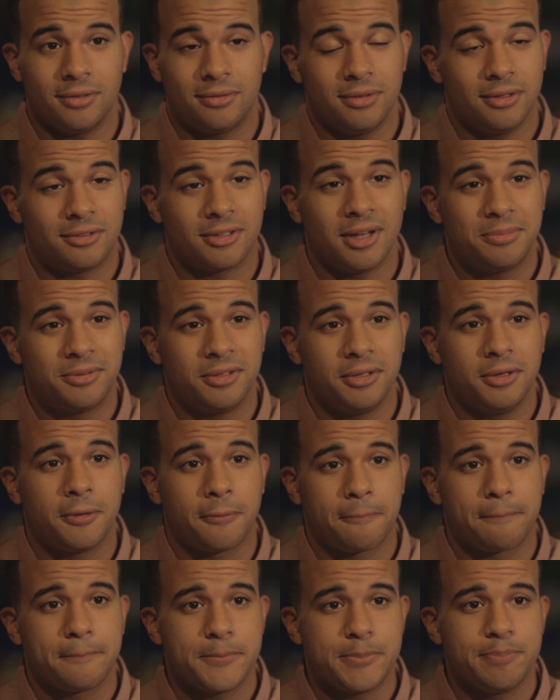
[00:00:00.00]
It's up to
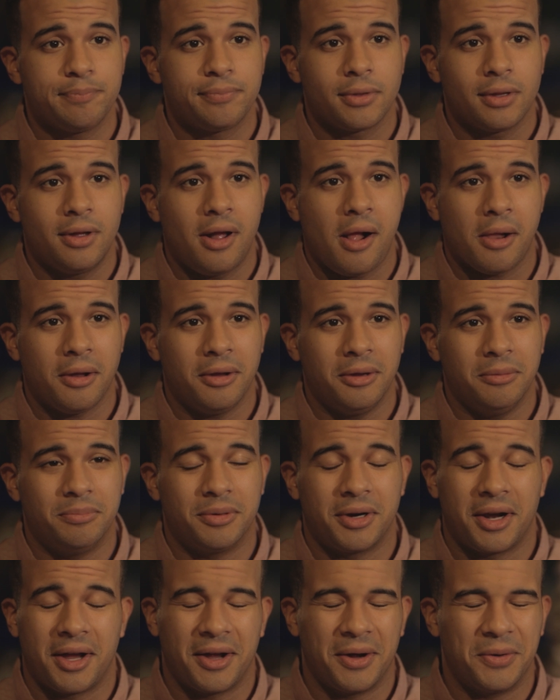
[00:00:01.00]
you.
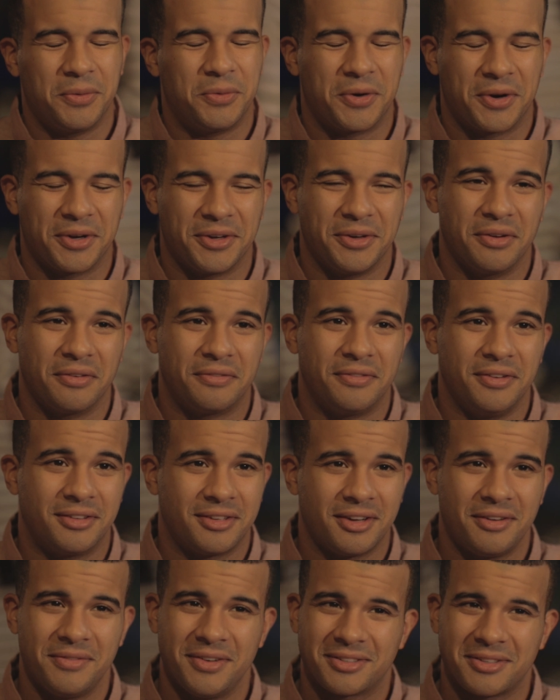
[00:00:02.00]
But I warn you, if you
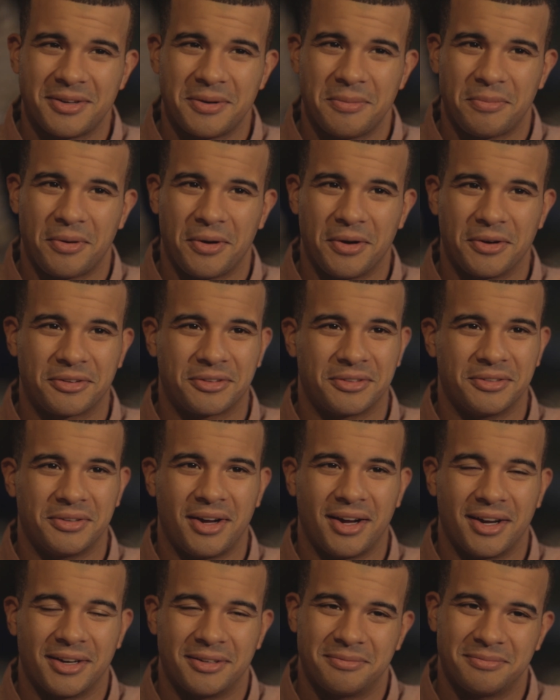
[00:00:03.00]
tell me something
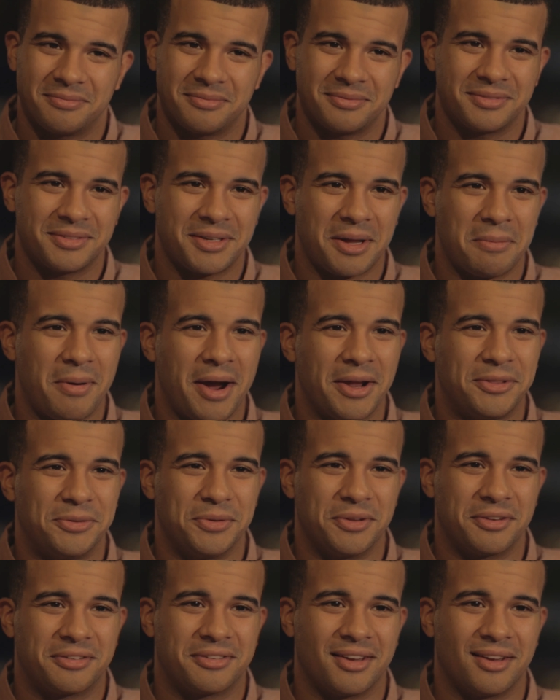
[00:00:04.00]
personal, I might
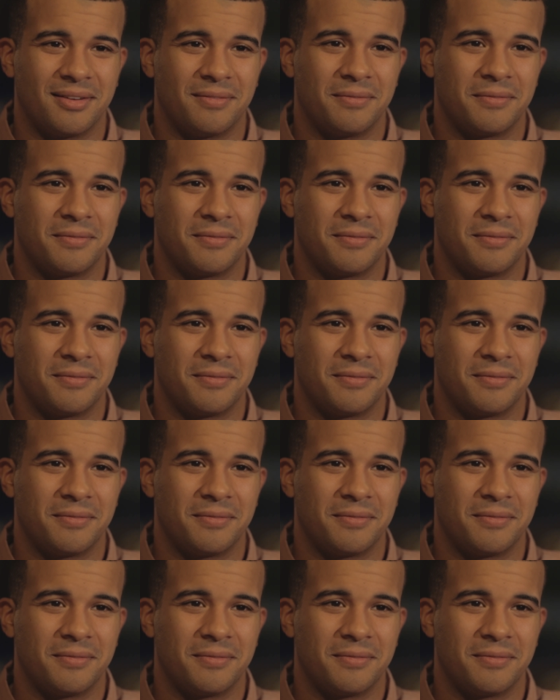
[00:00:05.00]
do the same.